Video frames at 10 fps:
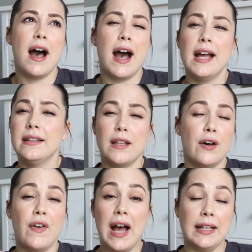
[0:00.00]
I
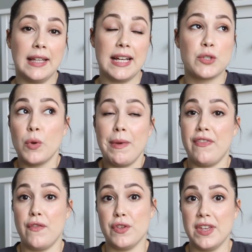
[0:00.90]
love highlight. It's one of my
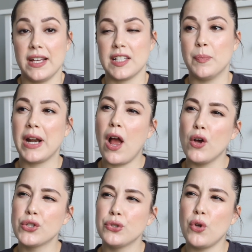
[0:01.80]
favorite things, but I
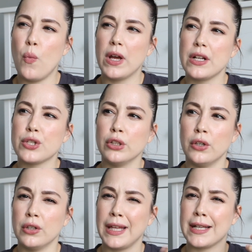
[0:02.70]
also don't want it to
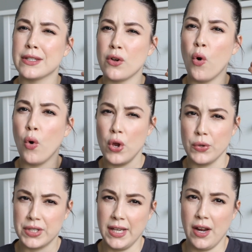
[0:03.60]
look like it's
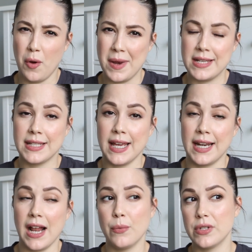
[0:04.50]
oil sitting on my skin.
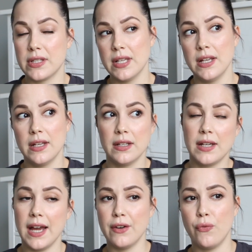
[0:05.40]
And I was
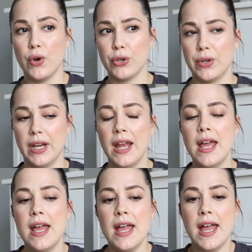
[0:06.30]
kind of wondering,
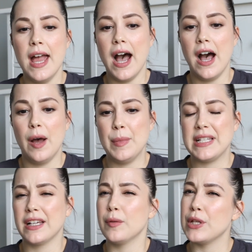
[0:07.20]

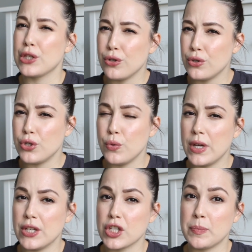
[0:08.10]
is it going to be too
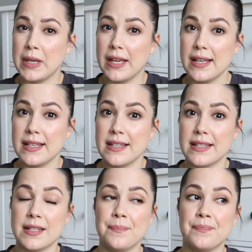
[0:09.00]
dewy just
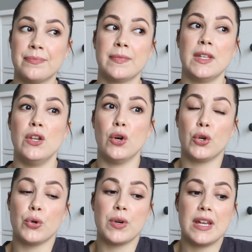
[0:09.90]
because, you know,
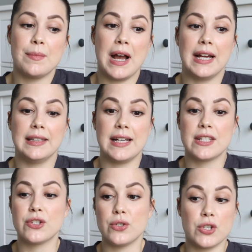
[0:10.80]
cream
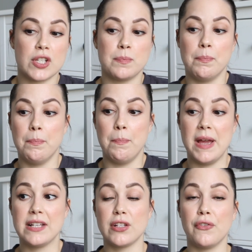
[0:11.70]
highlights just
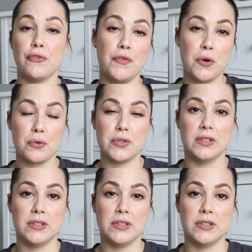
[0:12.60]
based off of photos